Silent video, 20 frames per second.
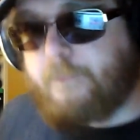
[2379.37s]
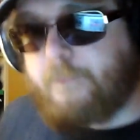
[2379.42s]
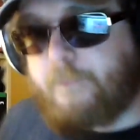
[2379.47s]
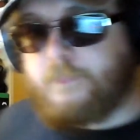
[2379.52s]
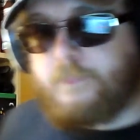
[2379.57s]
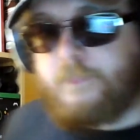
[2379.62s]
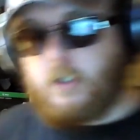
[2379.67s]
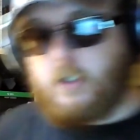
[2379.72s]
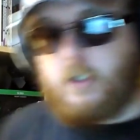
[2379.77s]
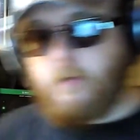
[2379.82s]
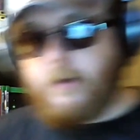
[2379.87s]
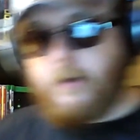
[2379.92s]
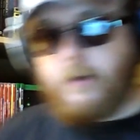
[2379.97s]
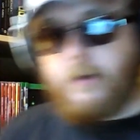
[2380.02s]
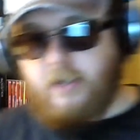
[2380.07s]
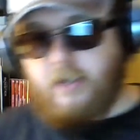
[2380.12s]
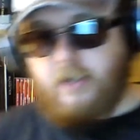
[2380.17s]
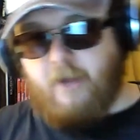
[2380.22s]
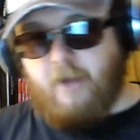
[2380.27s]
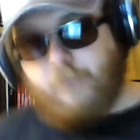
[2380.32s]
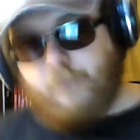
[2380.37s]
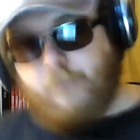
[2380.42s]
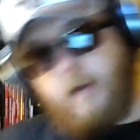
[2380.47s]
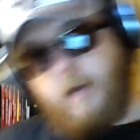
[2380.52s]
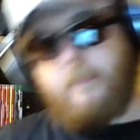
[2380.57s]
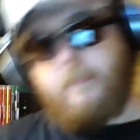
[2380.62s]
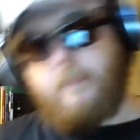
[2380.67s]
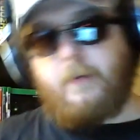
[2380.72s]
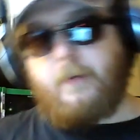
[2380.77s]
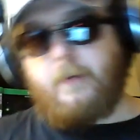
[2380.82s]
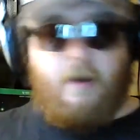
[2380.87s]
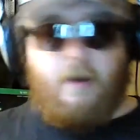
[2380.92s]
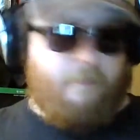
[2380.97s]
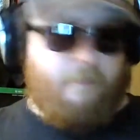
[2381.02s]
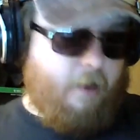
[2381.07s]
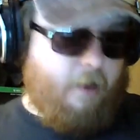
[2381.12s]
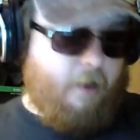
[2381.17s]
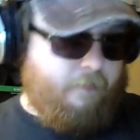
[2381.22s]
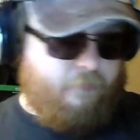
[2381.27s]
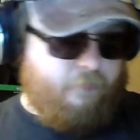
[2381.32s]
show notes that I've put up, but I
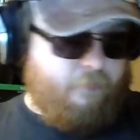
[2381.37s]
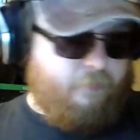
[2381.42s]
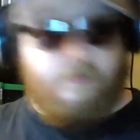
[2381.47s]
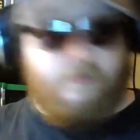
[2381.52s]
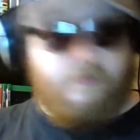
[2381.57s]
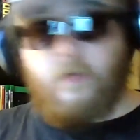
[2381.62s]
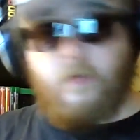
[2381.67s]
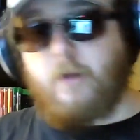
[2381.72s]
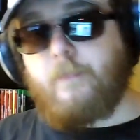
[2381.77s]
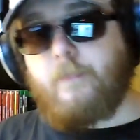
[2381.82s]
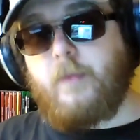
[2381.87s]
probably won't.